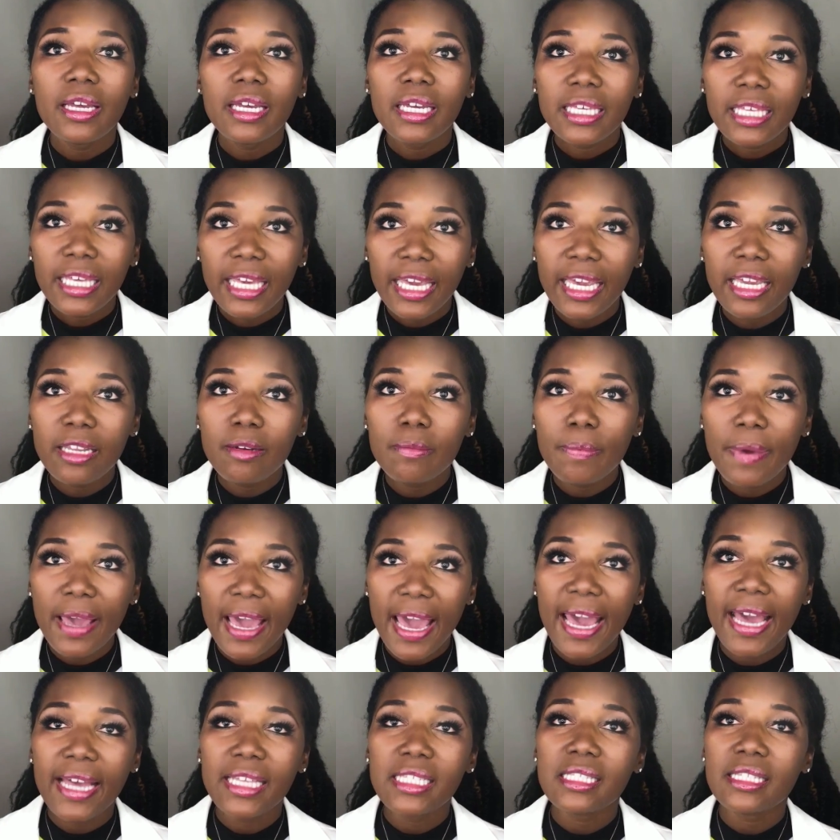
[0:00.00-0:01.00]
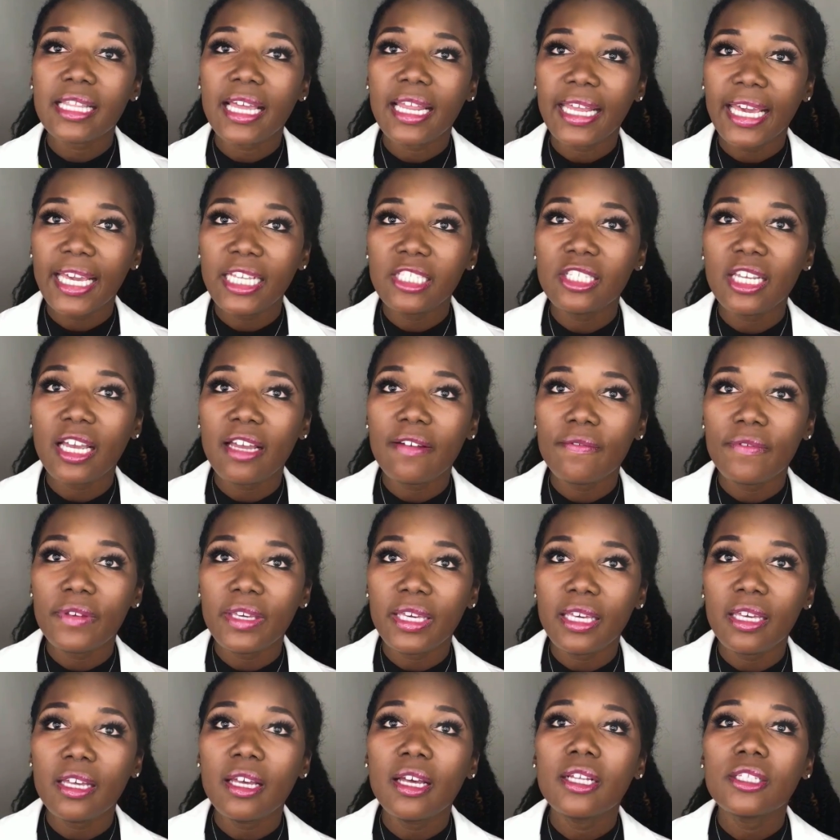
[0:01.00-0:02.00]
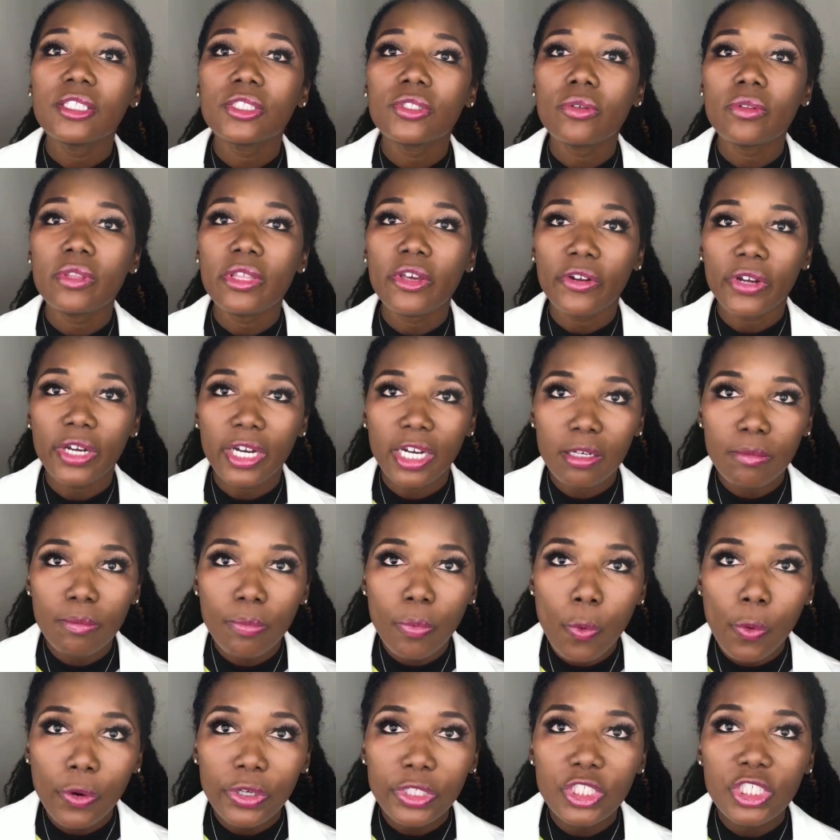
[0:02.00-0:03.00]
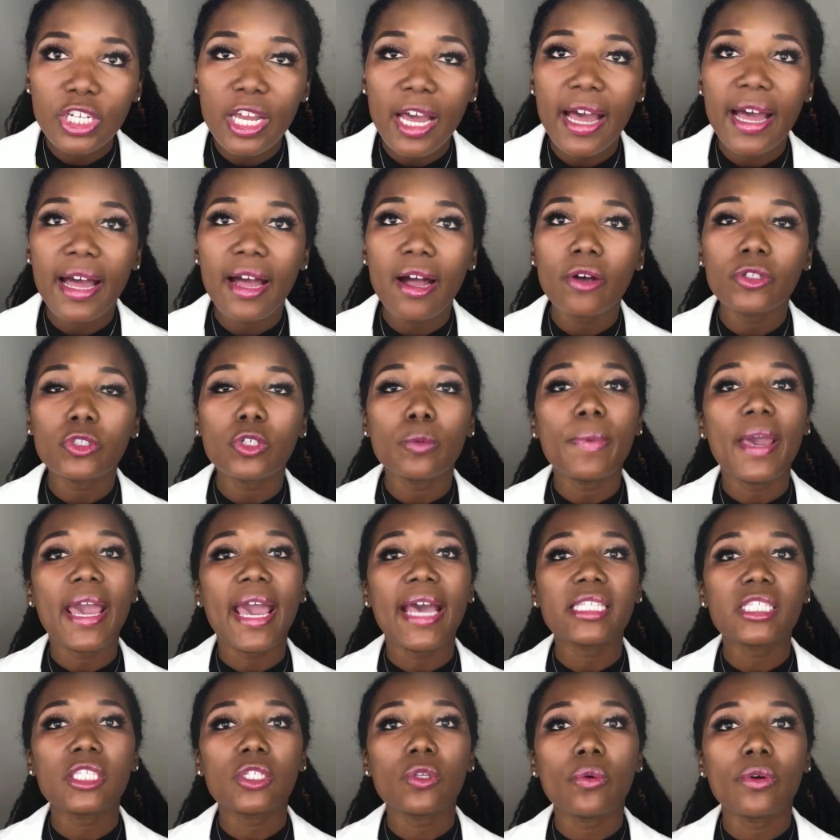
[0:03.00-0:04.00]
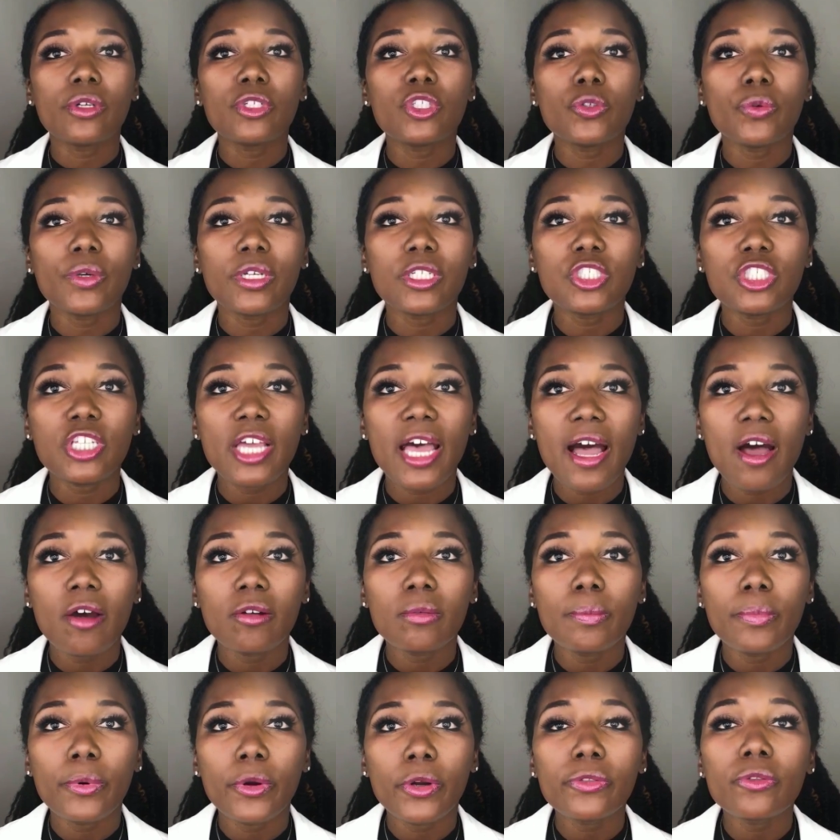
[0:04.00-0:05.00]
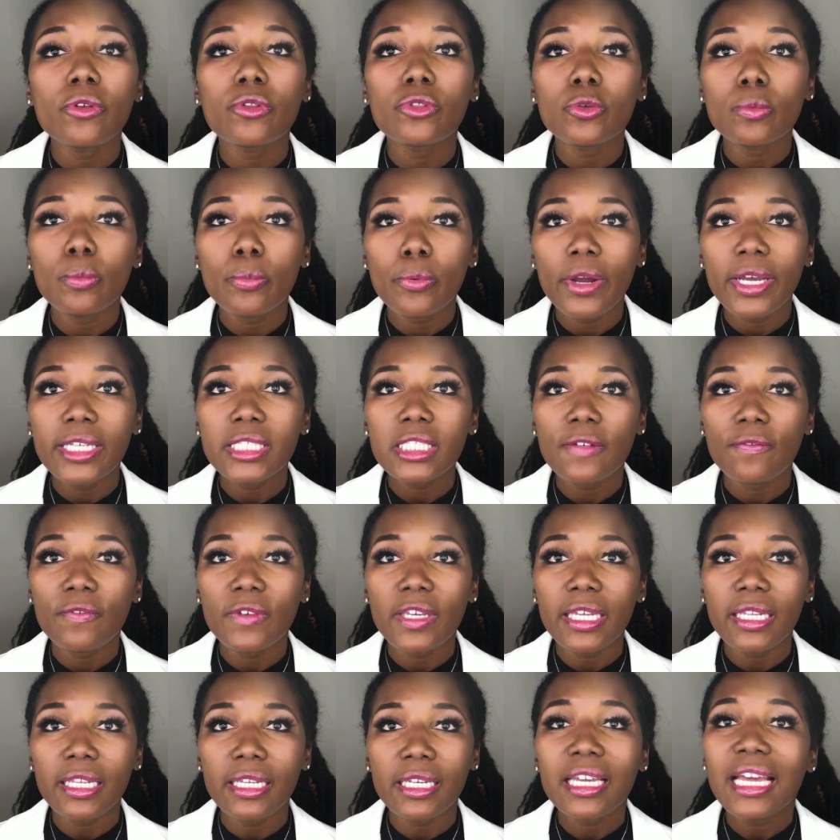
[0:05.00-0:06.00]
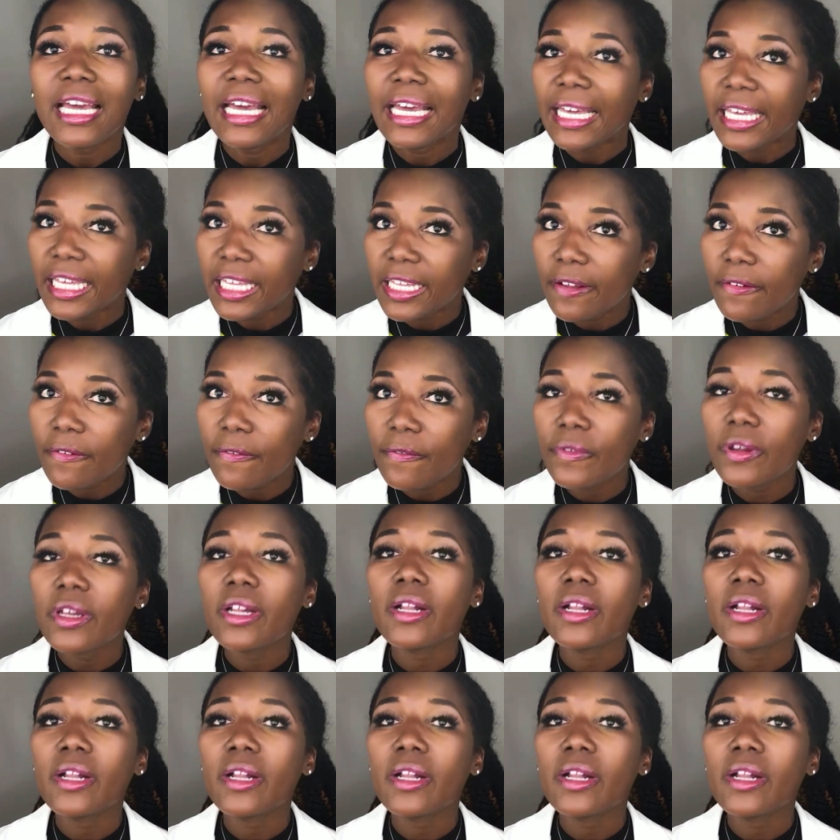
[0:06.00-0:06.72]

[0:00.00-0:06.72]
can pass that HIV to their unborn child or pass it on during childbirth or through breastfeeding if